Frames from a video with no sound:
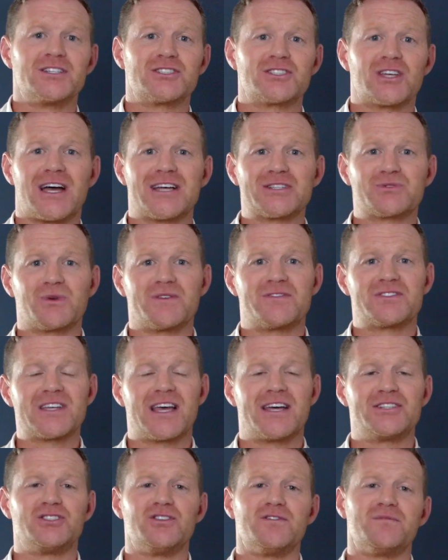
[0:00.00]
So as we've
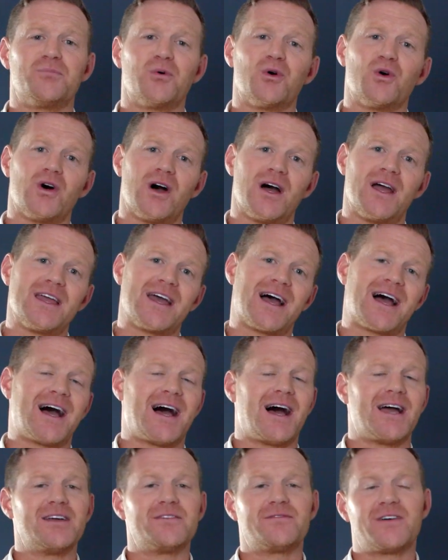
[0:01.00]
said, you've bought a
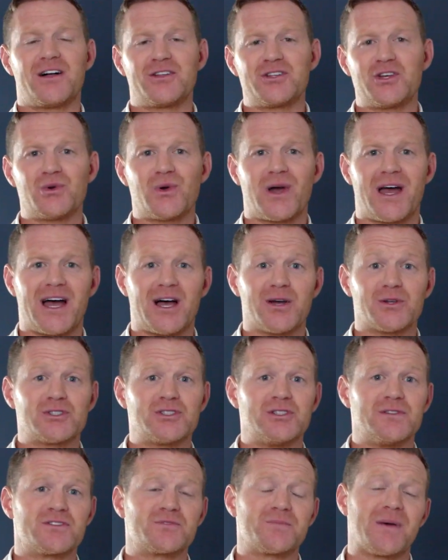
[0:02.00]
higher value
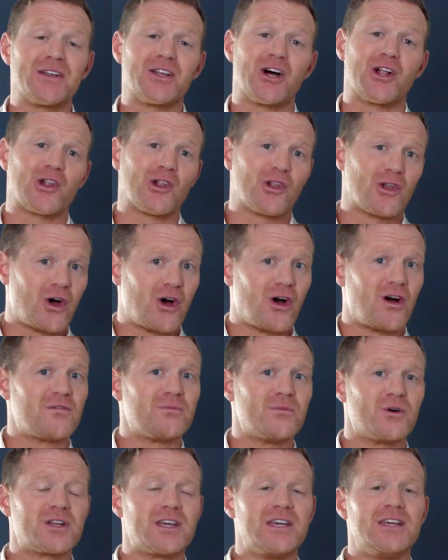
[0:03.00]
house, you've spent a lot
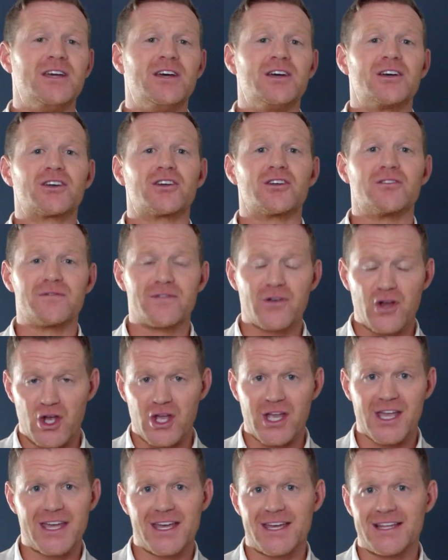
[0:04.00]
of money
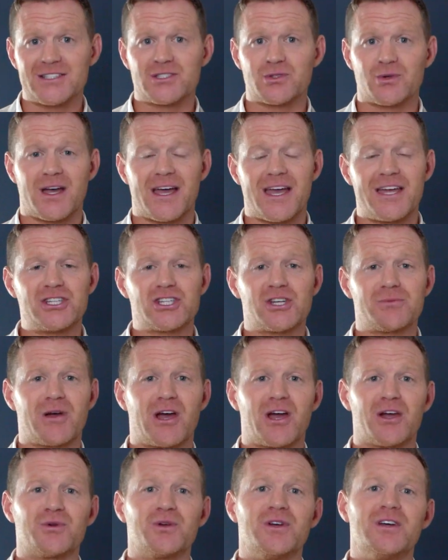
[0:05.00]
converting it into a
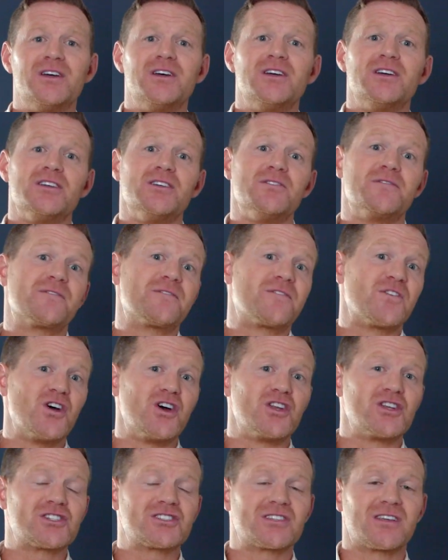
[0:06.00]
HMO, you've
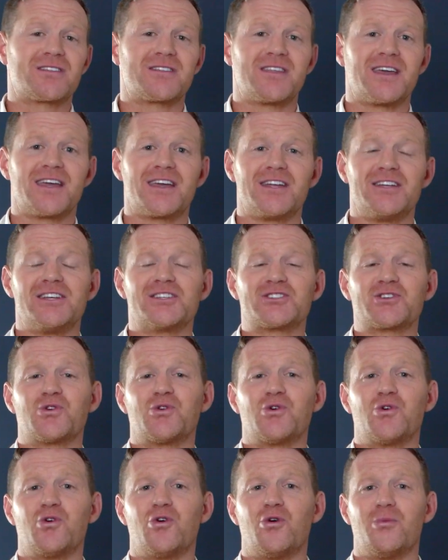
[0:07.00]
furnished the thing and it's
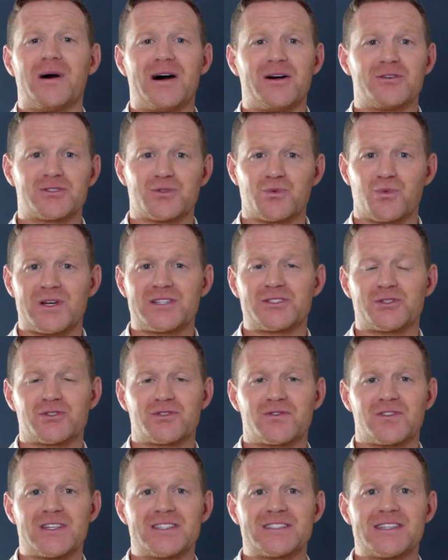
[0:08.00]
all bells and
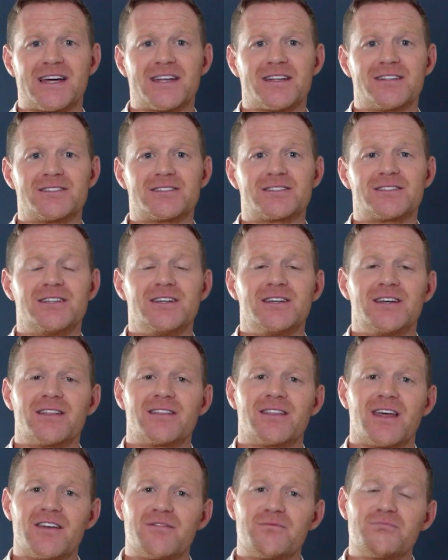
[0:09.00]
whistles for your tenants.
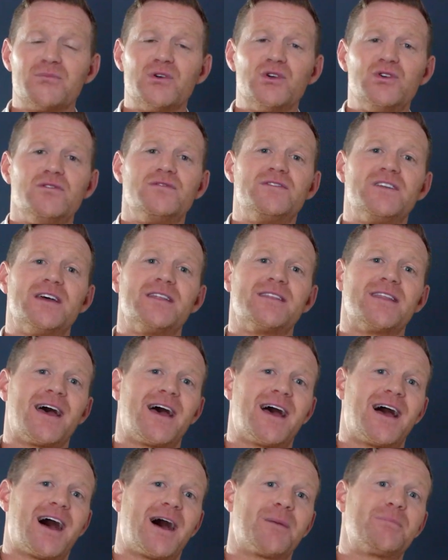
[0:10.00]
They've moved in,
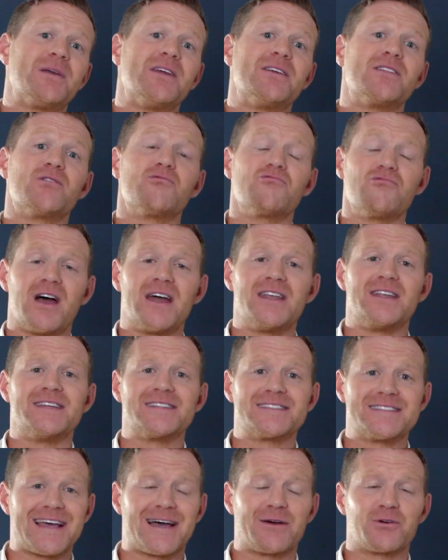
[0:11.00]
they're happy, and the rent
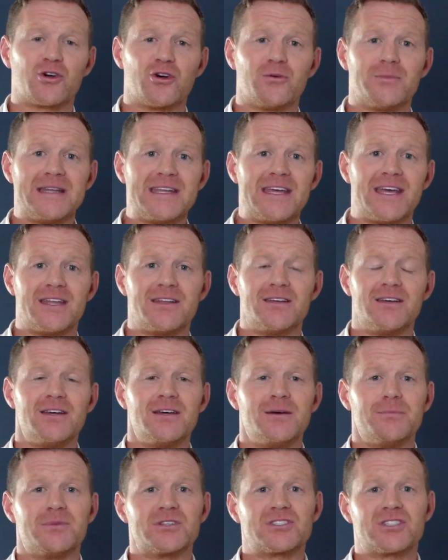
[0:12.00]
is now coming in.
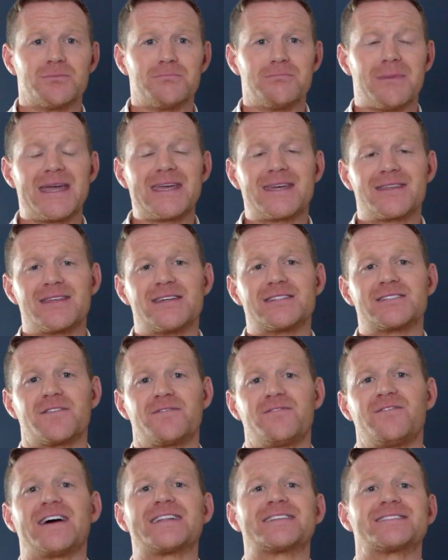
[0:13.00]
But to make this a
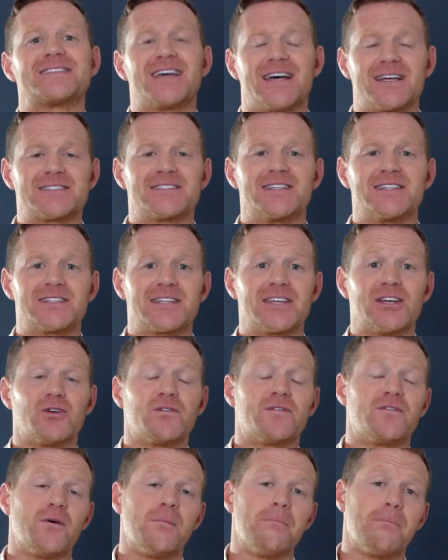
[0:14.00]
fantastic
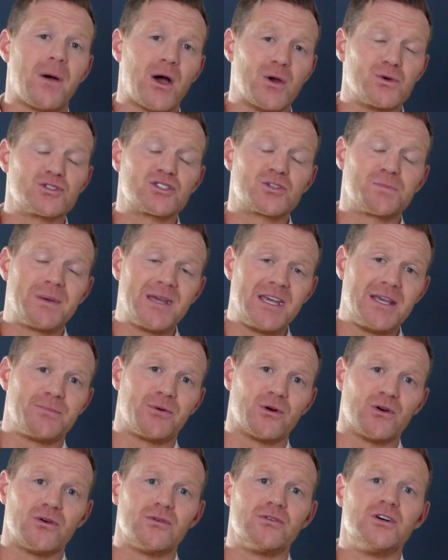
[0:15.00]
deal for most
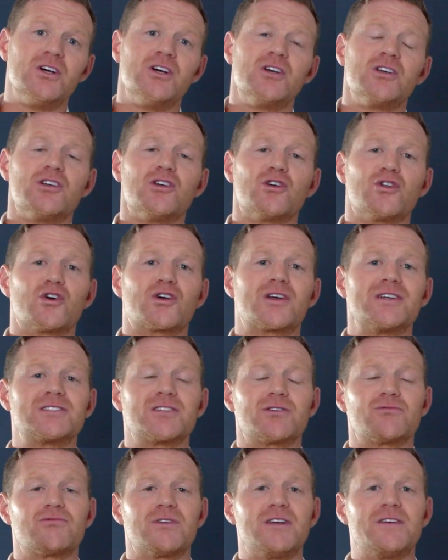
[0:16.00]
people, you're looking
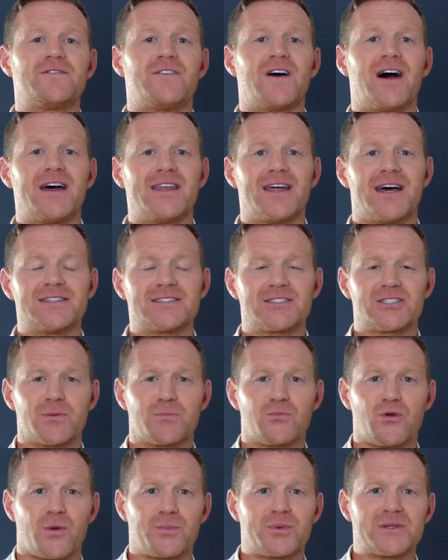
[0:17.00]
to refinance the
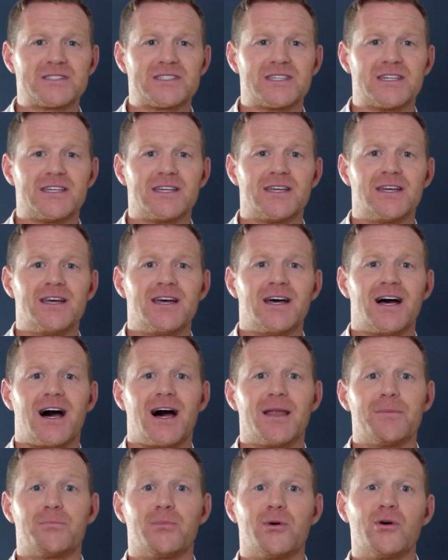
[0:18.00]
property
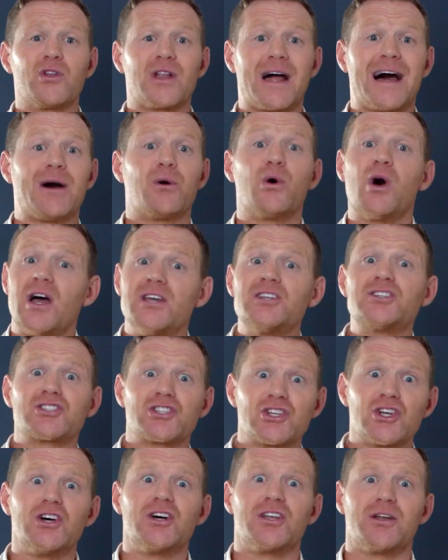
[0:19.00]
and pull out a
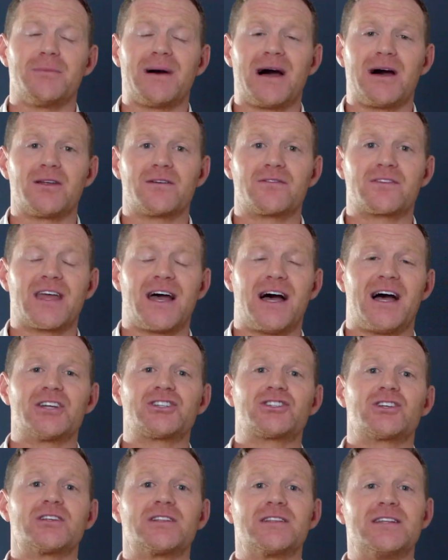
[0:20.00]
certain amount of
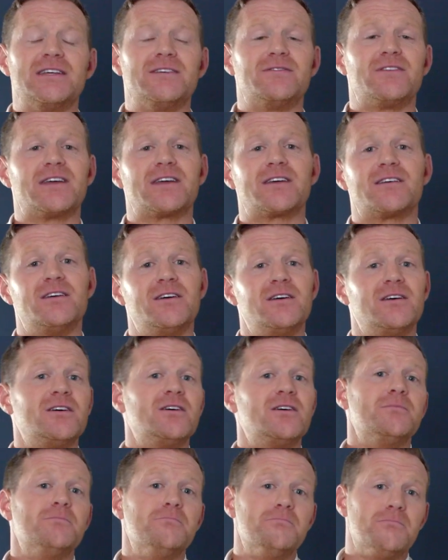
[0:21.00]
cash, leaving
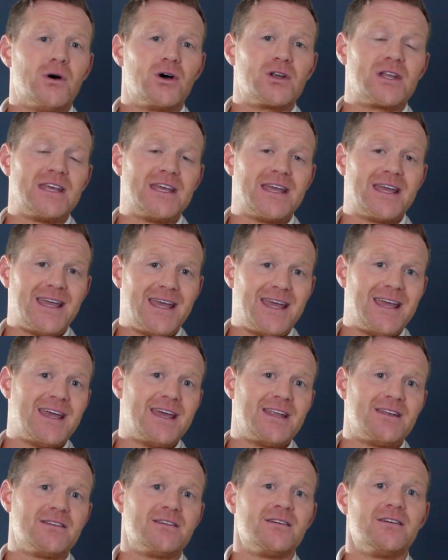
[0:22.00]
money
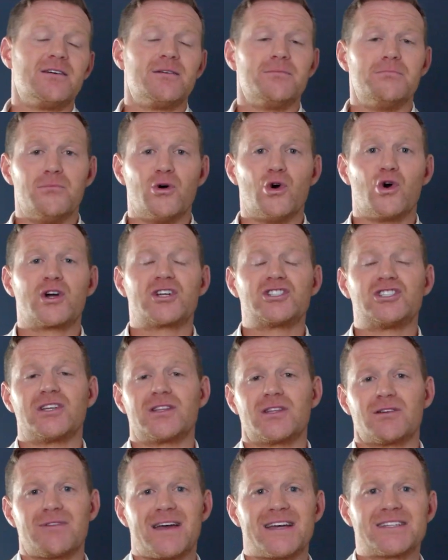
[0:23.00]
in,
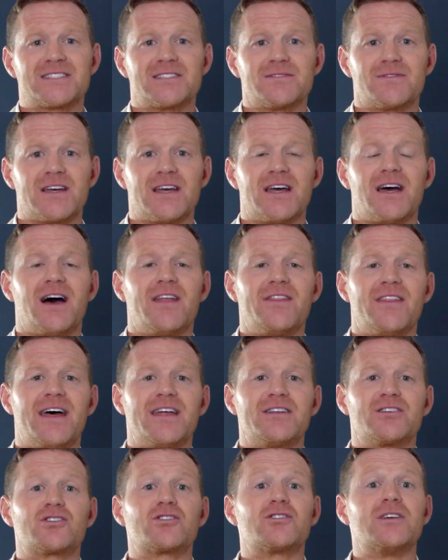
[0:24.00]
mortgaging the rest of it, and
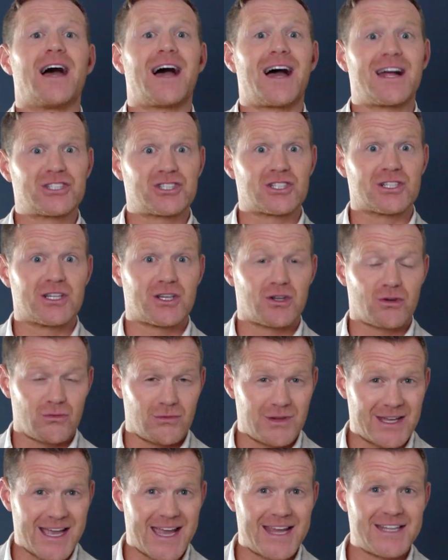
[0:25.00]
then actually
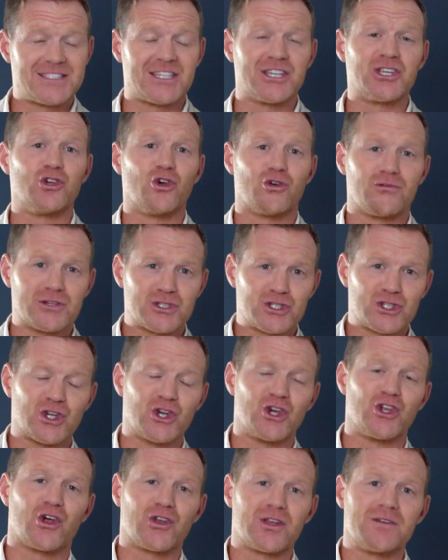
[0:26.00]
creating your
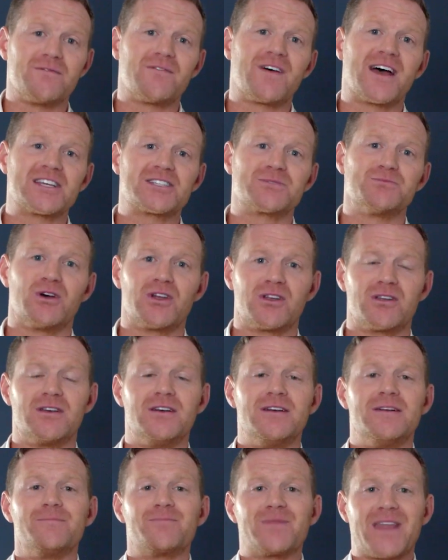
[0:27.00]
return on investment
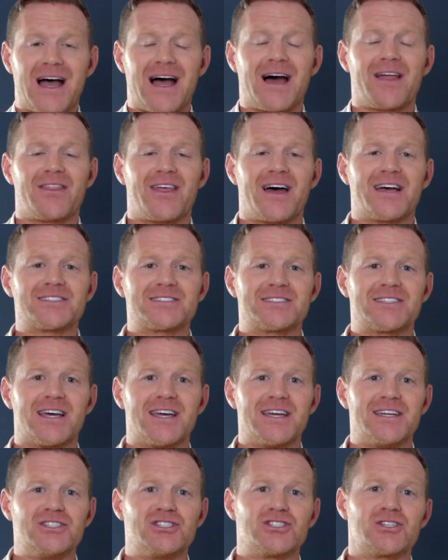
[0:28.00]
at that
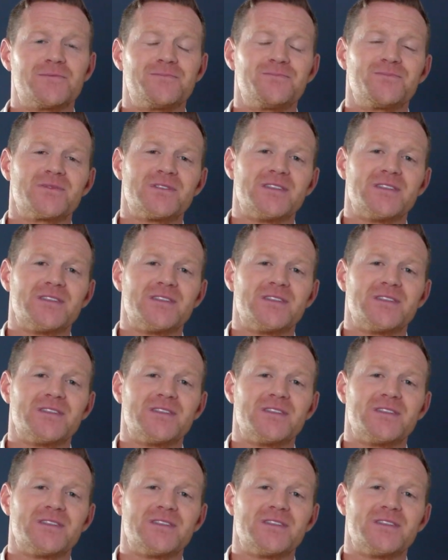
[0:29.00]
stage.